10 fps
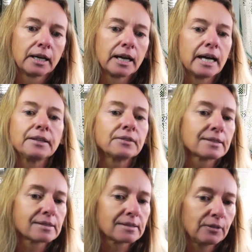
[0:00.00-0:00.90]
And
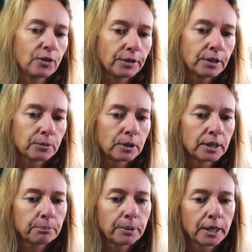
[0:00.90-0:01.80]
this is another
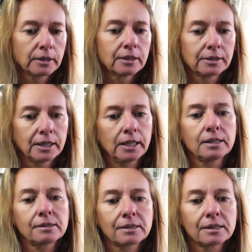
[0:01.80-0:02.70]
one by the
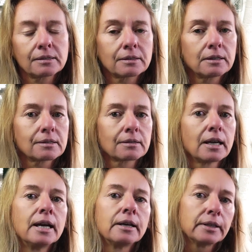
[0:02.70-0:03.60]
Knitting Sisters.
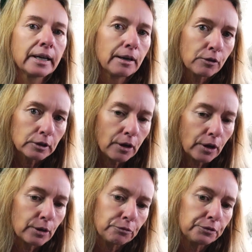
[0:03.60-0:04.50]
They have a
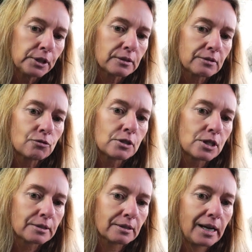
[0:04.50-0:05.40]
lot of these
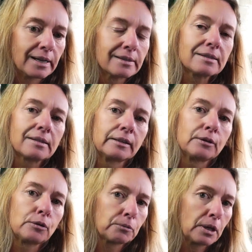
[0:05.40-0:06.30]
designs,
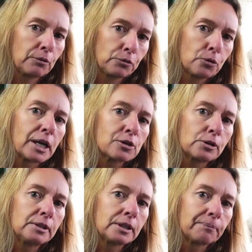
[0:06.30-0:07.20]
and if you're
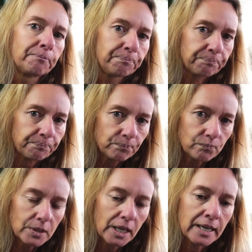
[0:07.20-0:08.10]
actually
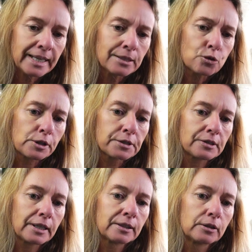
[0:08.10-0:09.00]

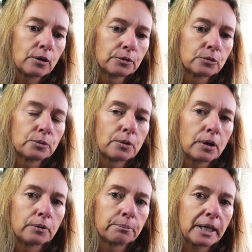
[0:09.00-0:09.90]
interested
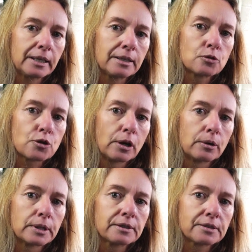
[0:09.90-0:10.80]
on making
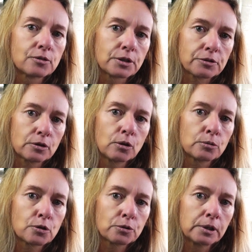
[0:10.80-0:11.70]
drawings, just go
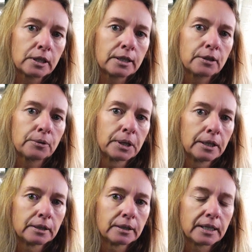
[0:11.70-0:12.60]
to their
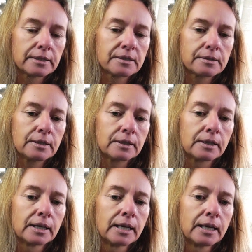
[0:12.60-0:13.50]
Etsy